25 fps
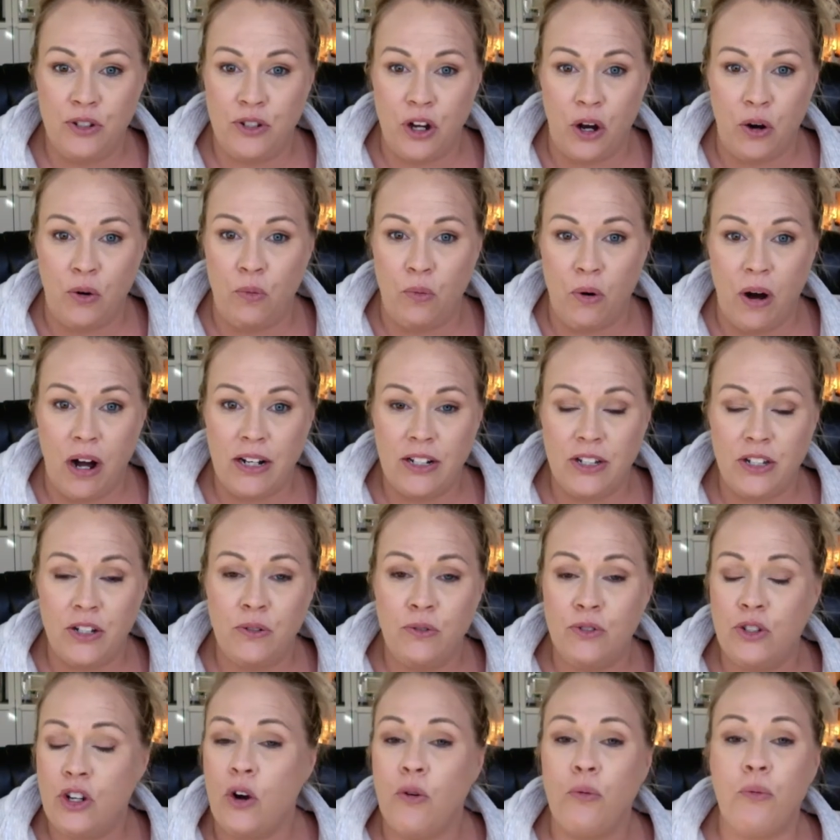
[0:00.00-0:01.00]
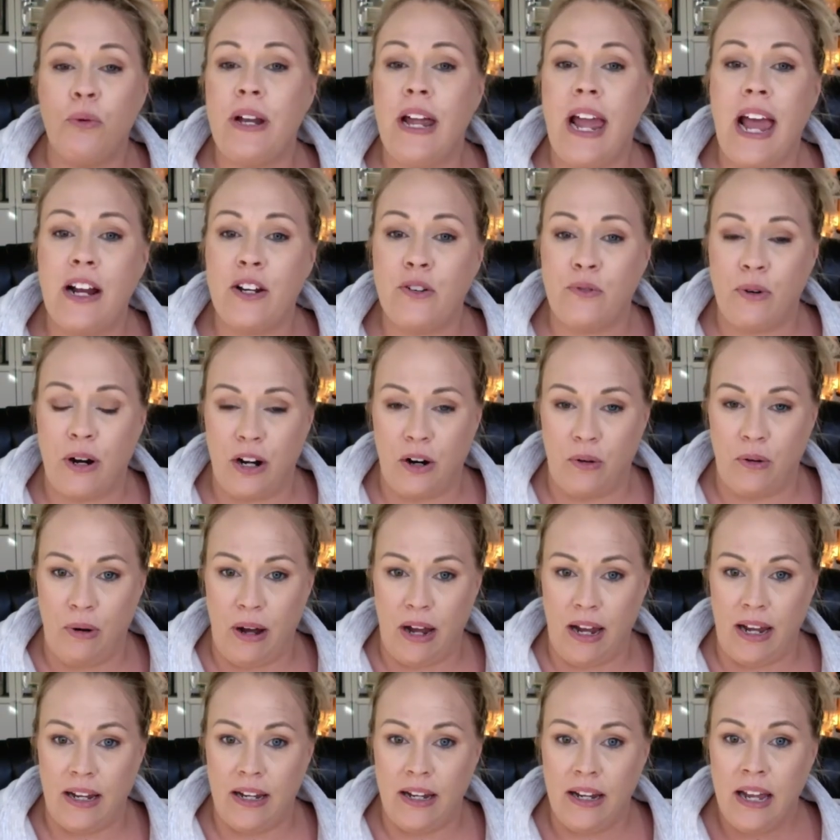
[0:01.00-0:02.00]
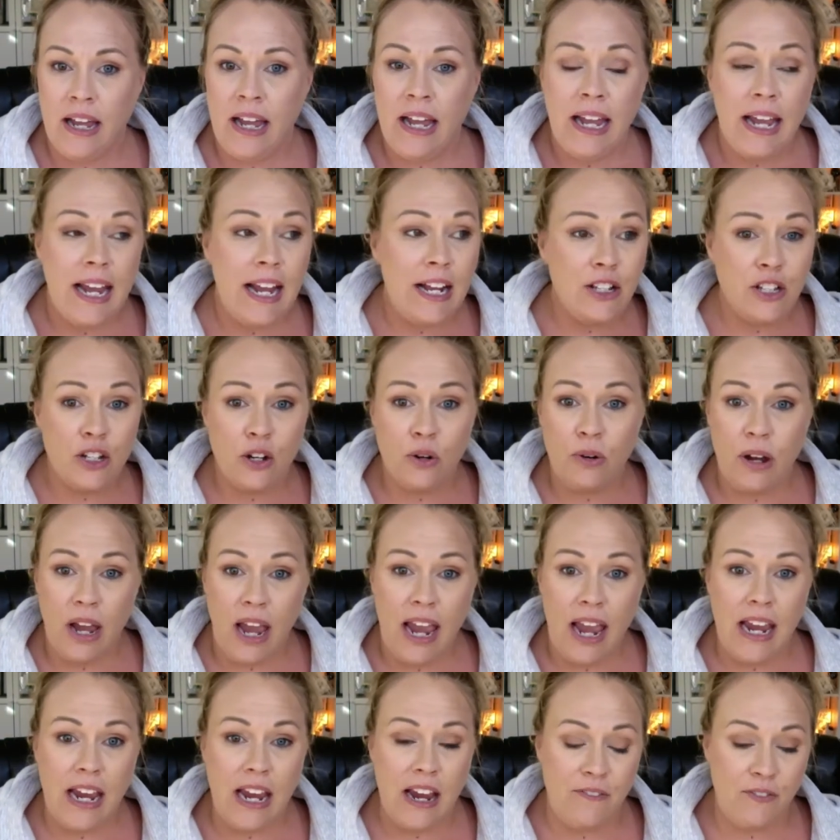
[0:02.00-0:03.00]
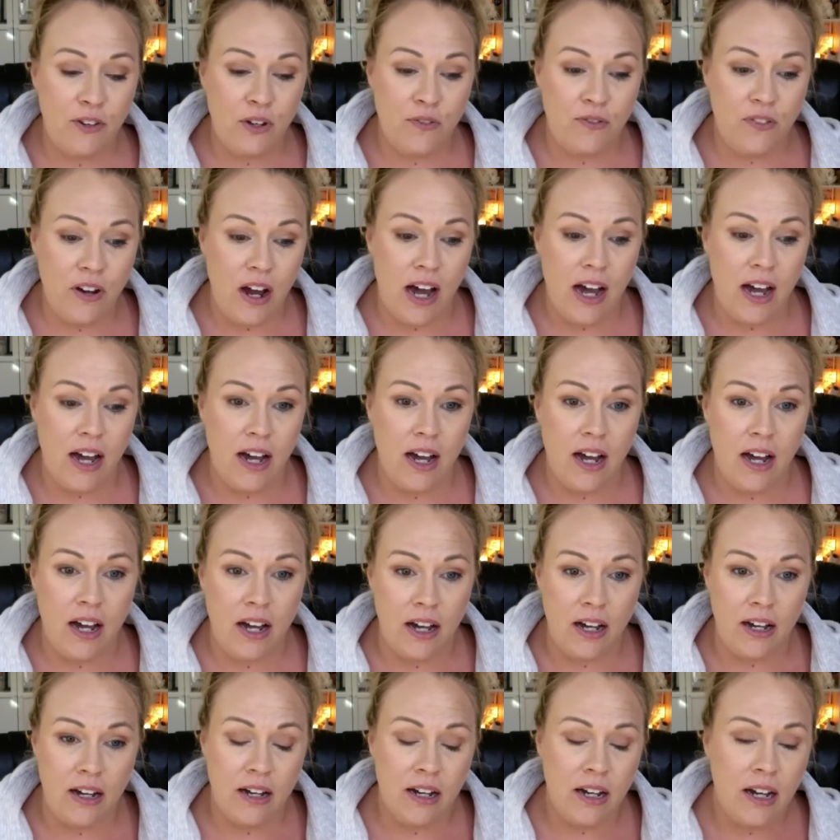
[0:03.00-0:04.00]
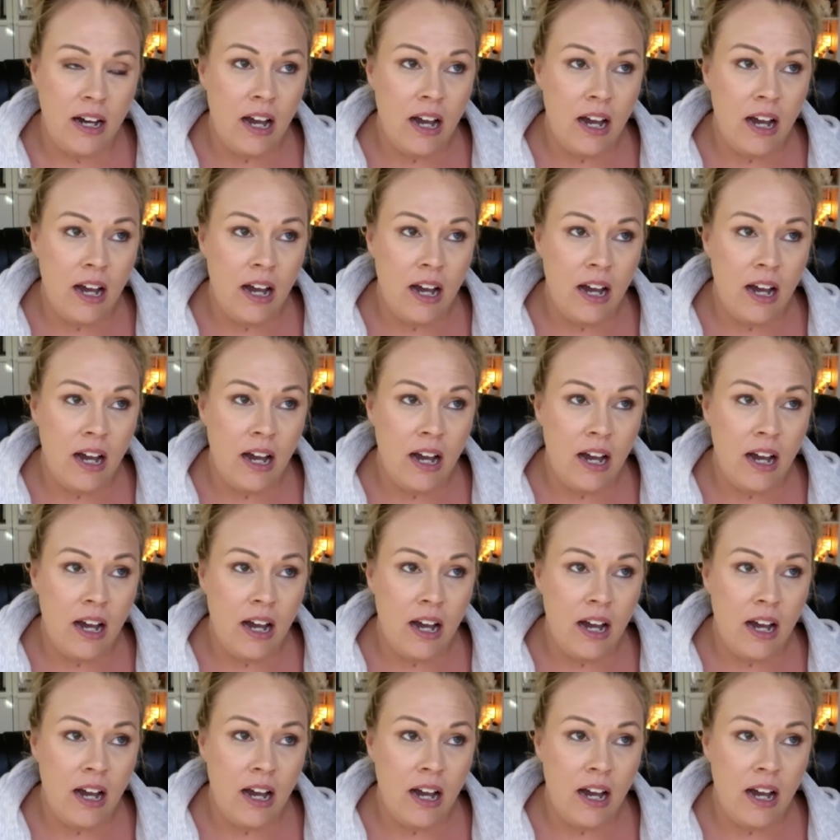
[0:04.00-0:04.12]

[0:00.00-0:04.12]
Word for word: don't want to don't react right away it's okay if you've got a,